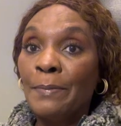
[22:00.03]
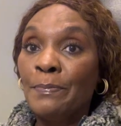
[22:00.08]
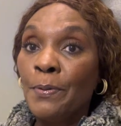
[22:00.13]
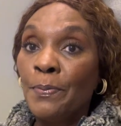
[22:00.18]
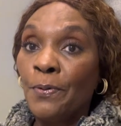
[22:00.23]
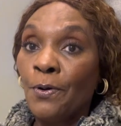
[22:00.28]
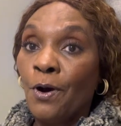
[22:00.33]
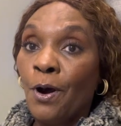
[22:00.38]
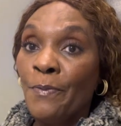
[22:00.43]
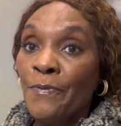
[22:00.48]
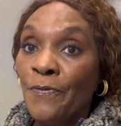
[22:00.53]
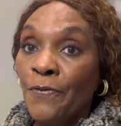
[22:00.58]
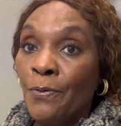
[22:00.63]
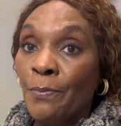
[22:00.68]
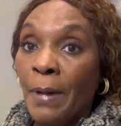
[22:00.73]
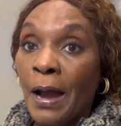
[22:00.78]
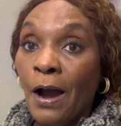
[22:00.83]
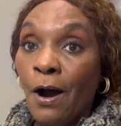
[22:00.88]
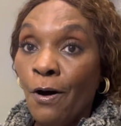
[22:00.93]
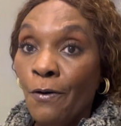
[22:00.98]
people coming from
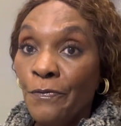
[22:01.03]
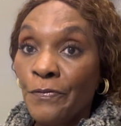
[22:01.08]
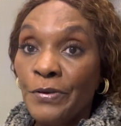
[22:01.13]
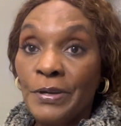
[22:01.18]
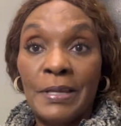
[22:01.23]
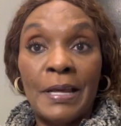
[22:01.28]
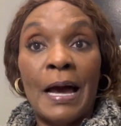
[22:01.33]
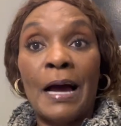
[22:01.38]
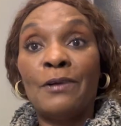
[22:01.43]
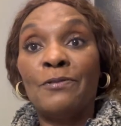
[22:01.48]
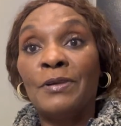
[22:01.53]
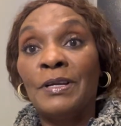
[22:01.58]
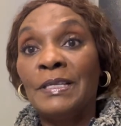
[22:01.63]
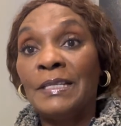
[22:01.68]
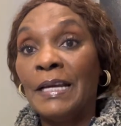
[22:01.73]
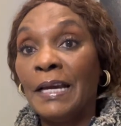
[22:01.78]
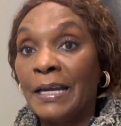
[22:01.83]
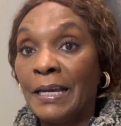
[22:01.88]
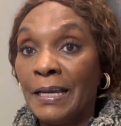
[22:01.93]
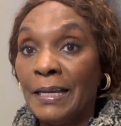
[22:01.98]
my office. They're actually
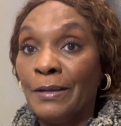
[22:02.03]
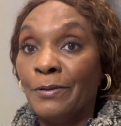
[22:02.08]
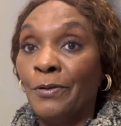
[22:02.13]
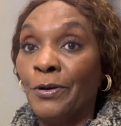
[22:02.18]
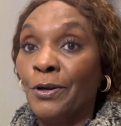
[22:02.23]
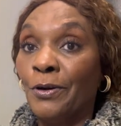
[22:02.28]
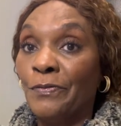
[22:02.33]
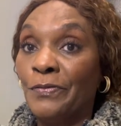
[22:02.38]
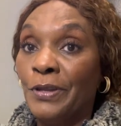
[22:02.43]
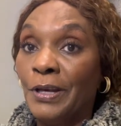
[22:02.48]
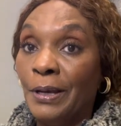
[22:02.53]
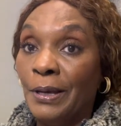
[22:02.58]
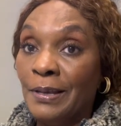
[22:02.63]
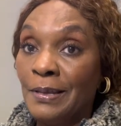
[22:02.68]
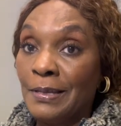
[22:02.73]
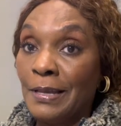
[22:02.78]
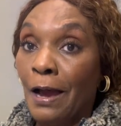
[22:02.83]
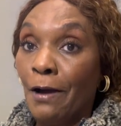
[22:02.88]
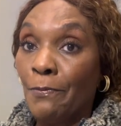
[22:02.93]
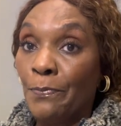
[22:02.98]
taking one of the
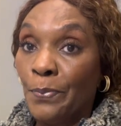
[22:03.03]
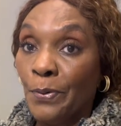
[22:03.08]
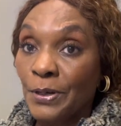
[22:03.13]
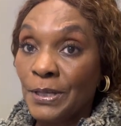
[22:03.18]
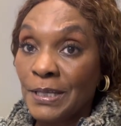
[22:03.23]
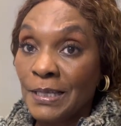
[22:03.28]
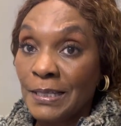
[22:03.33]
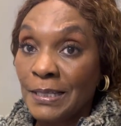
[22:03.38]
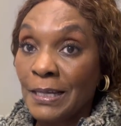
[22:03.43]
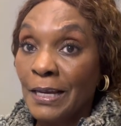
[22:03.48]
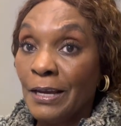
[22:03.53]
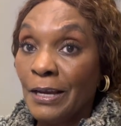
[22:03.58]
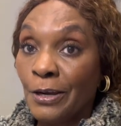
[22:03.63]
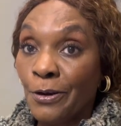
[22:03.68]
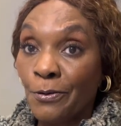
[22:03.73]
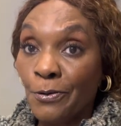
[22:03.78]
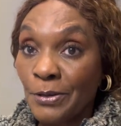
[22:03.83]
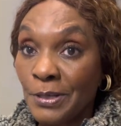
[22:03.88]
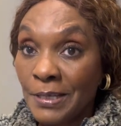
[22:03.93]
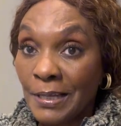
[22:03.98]
staff buses, a
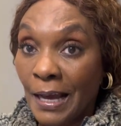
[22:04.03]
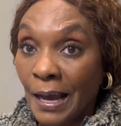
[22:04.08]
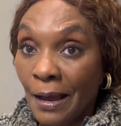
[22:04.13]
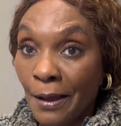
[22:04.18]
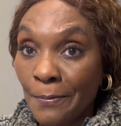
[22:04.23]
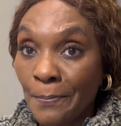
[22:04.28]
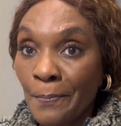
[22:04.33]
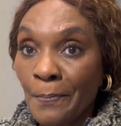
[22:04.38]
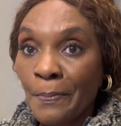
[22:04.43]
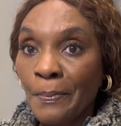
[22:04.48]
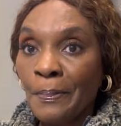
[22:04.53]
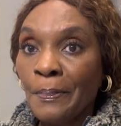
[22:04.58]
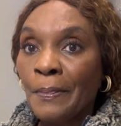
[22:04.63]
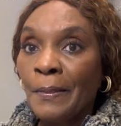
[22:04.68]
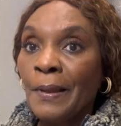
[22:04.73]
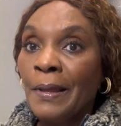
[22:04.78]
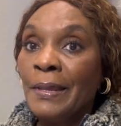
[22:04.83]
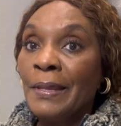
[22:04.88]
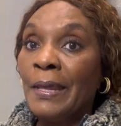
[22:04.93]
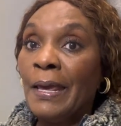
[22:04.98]
coaster.
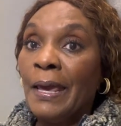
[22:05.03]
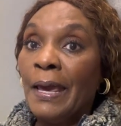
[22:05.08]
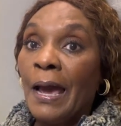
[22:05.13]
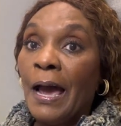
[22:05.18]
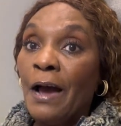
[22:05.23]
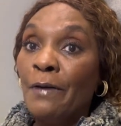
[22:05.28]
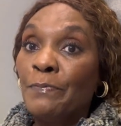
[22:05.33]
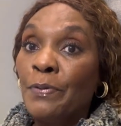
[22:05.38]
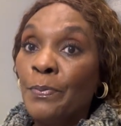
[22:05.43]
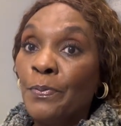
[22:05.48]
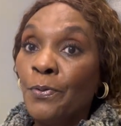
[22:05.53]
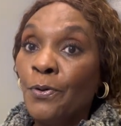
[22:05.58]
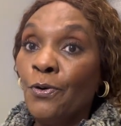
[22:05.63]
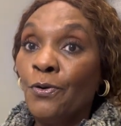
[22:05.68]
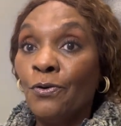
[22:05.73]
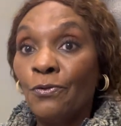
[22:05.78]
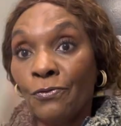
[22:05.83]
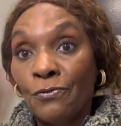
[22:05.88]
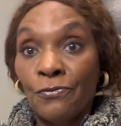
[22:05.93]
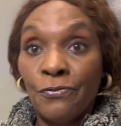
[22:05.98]
They have
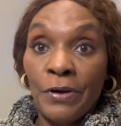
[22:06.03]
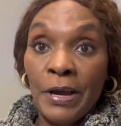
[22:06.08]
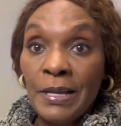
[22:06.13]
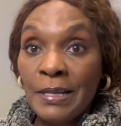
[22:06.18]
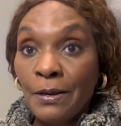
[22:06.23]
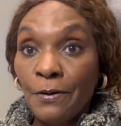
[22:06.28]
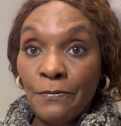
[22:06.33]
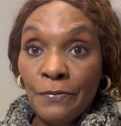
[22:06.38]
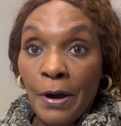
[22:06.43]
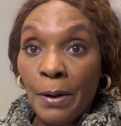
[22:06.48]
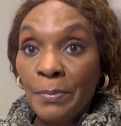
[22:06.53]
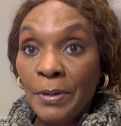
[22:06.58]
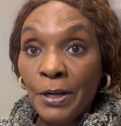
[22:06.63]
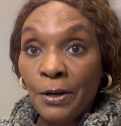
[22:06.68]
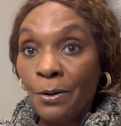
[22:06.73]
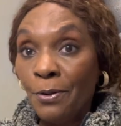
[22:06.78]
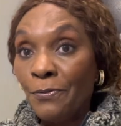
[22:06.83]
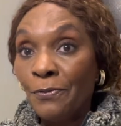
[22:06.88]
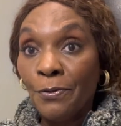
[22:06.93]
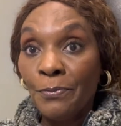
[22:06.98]
people, friends and family
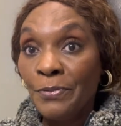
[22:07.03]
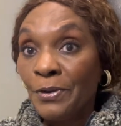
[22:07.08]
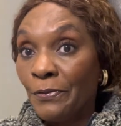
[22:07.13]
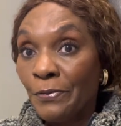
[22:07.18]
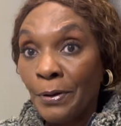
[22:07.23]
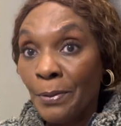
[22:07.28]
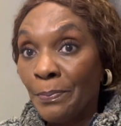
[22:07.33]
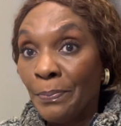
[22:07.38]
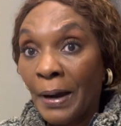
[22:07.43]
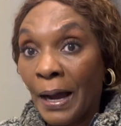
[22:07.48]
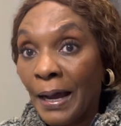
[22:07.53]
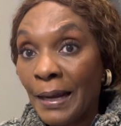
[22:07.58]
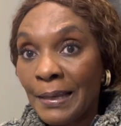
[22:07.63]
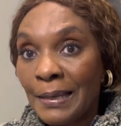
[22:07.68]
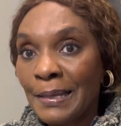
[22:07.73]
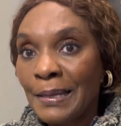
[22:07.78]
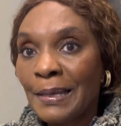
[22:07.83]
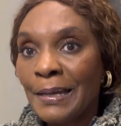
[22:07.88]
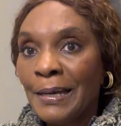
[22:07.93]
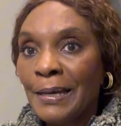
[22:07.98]
coming from different parts.
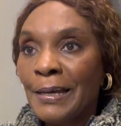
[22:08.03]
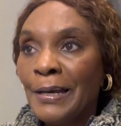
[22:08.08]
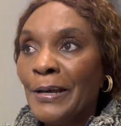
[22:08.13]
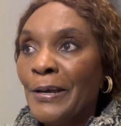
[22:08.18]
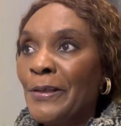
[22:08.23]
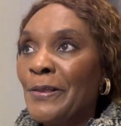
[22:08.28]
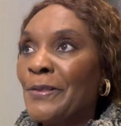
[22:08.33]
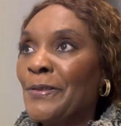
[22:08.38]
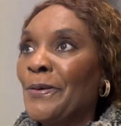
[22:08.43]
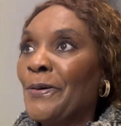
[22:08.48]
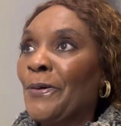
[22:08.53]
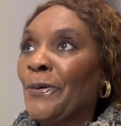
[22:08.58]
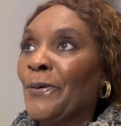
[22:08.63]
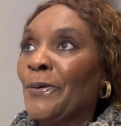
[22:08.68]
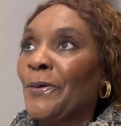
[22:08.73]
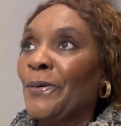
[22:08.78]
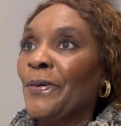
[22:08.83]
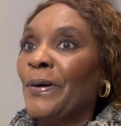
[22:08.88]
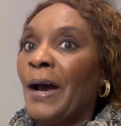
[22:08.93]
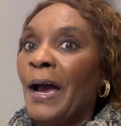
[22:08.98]

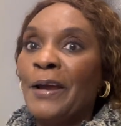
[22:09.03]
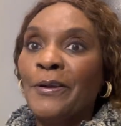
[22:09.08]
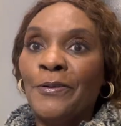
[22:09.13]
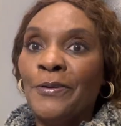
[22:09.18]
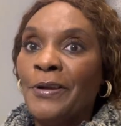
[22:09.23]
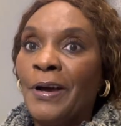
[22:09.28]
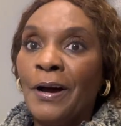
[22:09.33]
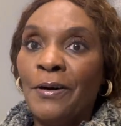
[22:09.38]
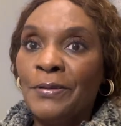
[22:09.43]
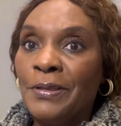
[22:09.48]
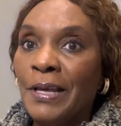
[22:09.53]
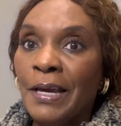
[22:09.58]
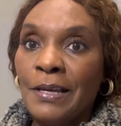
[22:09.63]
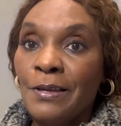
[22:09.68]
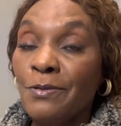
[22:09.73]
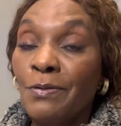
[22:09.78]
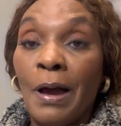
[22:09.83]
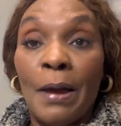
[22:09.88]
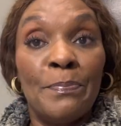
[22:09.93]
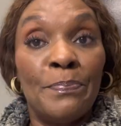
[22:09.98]
So I don't know how to take it.
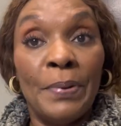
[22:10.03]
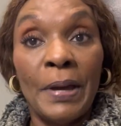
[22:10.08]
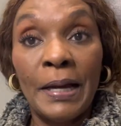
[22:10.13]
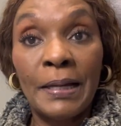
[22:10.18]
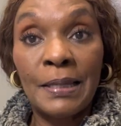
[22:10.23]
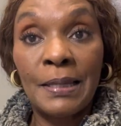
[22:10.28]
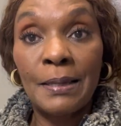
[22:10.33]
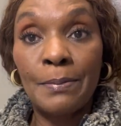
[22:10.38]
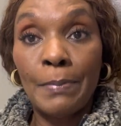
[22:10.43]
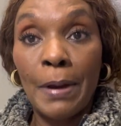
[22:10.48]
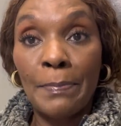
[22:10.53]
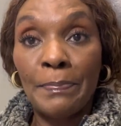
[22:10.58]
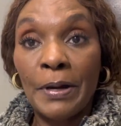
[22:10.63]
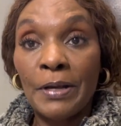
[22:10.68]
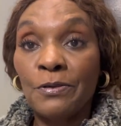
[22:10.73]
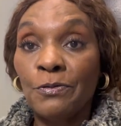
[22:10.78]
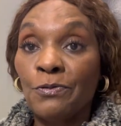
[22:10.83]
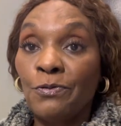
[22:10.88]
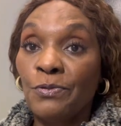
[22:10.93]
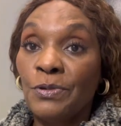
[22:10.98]
So I begged my
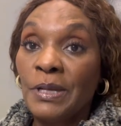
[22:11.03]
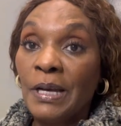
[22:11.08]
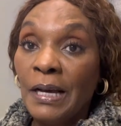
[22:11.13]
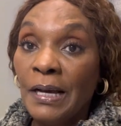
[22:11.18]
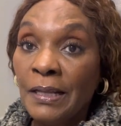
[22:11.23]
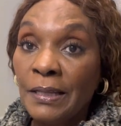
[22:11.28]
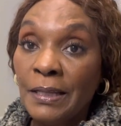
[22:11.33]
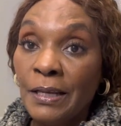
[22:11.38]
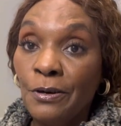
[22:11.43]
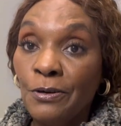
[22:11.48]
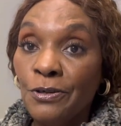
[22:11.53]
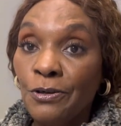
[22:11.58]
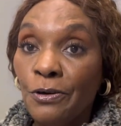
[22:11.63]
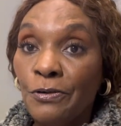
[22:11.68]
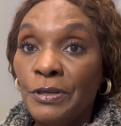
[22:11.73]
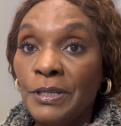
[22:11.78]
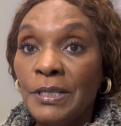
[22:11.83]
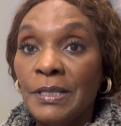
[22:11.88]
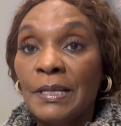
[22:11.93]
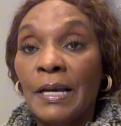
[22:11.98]
pastor to tell the
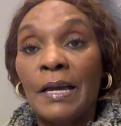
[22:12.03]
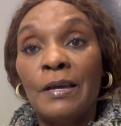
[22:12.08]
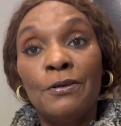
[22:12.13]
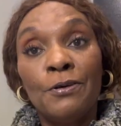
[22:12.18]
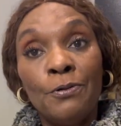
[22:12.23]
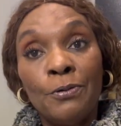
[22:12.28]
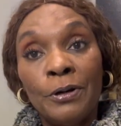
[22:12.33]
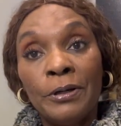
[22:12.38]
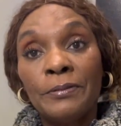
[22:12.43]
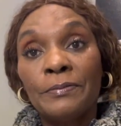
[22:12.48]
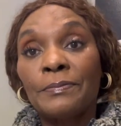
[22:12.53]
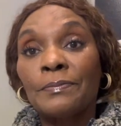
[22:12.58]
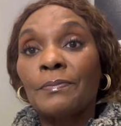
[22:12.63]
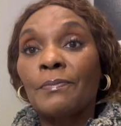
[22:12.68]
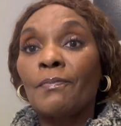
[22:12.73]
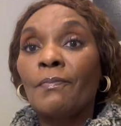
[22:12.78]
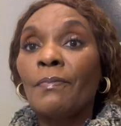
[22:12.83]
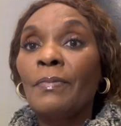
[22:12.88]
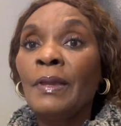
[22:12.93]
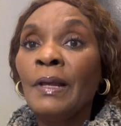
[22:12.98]
authorities, I know what,
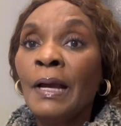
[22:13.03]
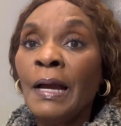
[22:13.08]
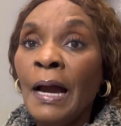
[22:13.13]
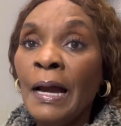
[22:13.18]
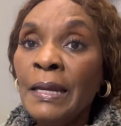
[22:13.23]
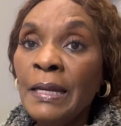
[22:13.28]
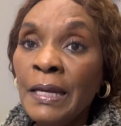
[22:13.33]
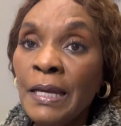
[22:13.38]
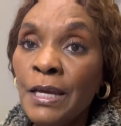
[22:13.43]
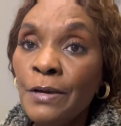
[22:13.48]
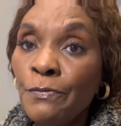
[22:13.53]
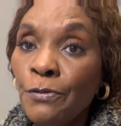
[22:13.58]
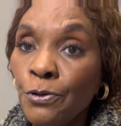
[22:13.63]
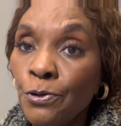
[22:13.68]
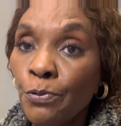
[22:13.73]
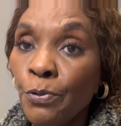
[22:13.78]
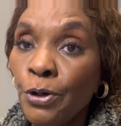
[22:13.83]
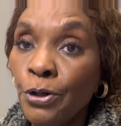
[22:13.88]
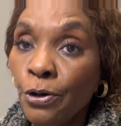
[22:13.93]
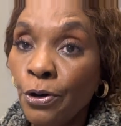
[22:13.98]
can they give us
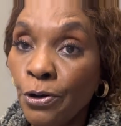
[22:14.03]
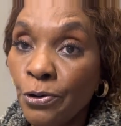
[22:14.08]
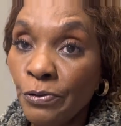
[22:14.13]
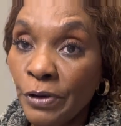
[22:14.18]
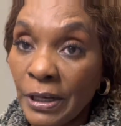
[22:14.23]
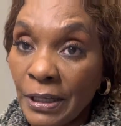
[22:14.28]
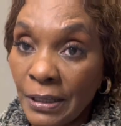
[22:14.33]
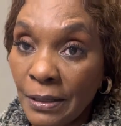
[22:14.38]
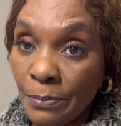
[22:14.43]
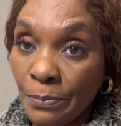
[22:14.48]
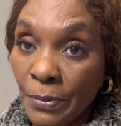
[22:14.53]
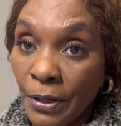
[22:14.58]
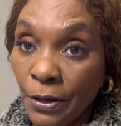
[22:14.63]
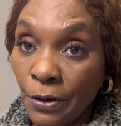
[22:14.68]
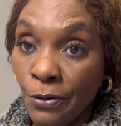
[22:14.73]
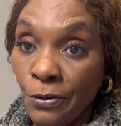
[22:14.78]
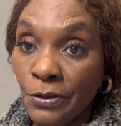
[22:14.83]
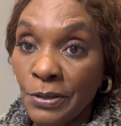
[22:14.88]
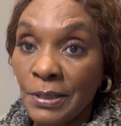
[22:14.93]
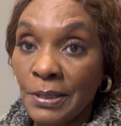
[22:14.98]
100?
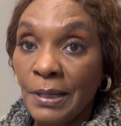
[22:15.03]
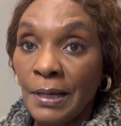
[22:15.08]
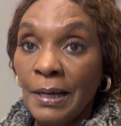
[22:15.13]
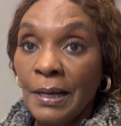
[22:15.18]
Because